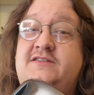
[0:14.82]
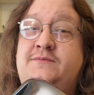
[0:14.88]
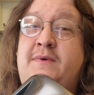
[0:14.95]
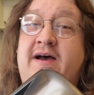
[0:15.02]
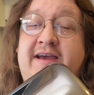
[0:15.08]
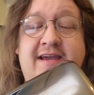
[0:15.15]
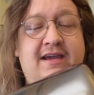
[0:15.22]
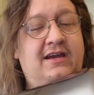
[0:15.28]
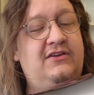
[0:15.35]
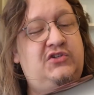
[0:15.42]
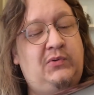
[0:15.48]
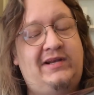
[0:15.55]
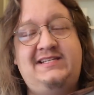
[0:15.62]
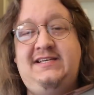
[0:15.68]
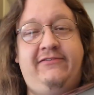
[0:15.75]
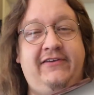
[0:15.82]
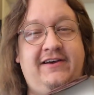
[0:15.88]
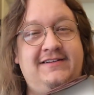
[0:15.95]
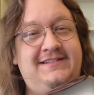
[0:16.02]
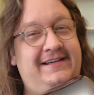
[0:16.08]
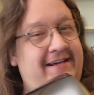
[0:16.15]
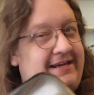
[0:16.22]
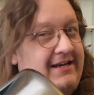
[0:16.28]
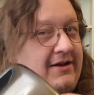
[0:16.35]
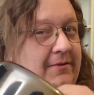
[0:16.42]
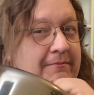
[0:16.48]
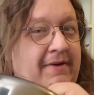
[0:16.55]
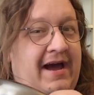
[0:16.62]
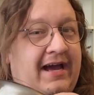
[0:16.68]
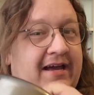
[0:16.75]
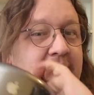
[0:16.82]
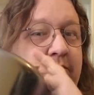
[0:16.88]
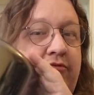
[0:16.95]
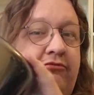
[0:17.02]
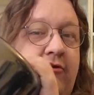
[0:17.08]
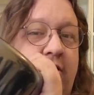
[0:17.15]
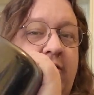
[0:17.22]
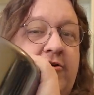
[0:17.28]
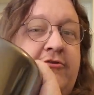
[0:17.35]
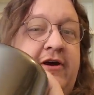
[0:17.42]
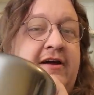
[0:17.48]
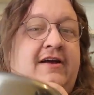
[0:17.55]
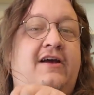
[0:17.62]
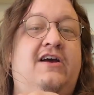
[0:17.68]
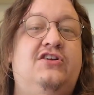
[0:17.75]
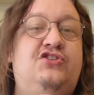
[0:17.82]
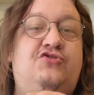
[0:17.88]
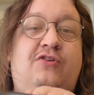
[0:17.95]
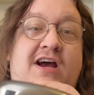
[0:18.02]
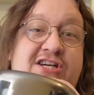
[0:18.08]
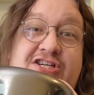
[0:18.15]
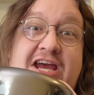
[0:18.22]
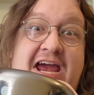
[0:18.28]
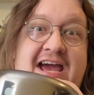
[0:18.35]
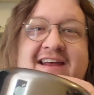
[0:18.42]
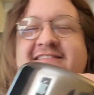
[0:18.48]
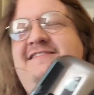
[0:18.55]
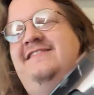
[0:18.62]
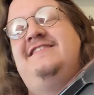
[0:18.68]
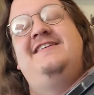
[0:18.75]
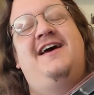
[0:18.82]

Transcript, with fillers: is my 2013 Mac Pro trash can,